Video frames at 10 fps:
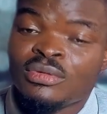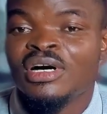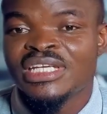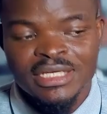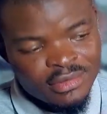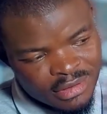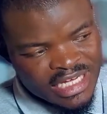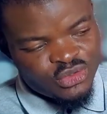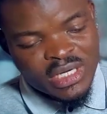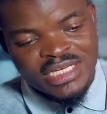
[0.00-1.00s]
Okay,
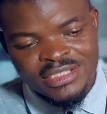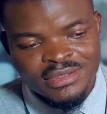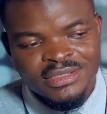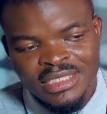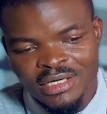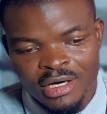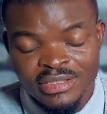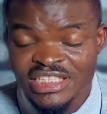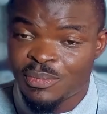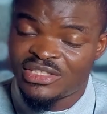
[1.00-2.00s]
actually on
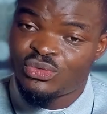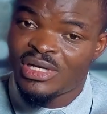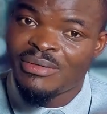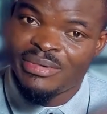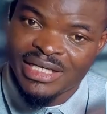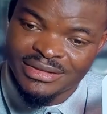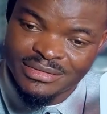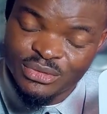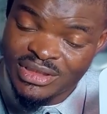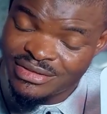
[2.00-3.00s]
this particular brand,
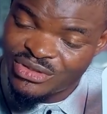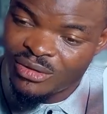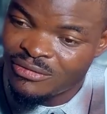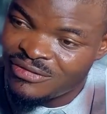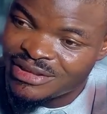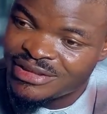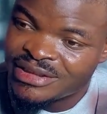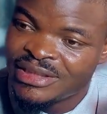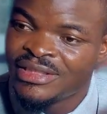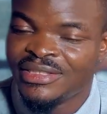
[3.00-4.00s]
which is Solfit,
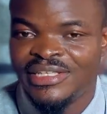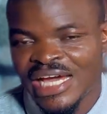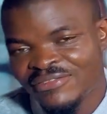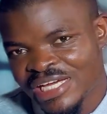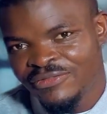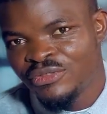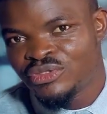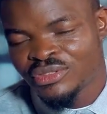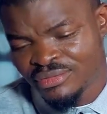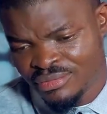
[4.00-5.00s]
they have that
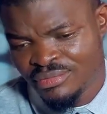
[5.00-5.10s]
feature.